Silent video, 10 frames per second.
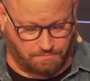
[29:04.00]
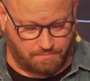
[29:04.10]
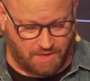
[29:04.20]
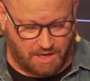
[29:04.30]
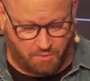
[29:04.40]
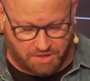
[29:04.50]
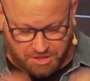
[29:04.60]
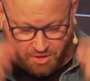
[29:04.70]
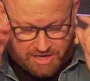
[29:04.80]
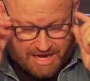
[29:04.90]
And it wasn't
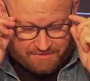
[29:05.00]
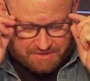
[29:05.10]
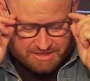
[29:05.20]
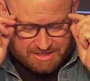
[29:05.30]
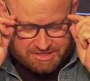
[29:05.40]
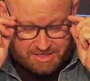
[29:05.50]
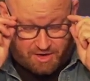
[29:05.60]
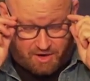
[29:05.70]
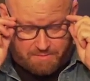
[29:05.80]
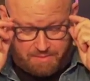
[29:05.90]
long after this that I
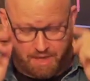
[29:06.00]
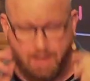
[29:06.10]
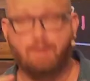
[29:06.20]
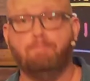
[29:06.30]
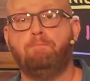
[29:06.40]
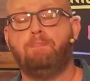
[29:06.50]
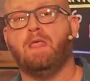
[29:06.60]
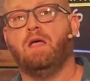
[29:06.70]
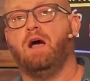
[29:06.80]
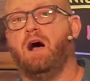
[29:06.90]
remember
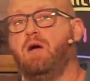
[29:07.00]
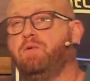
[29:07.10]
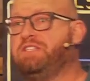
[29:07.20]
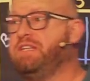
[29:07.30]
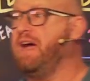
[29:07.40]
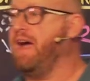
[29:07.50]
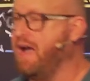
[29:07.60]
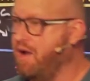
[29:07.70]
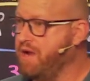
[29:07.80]
I was in a hurry.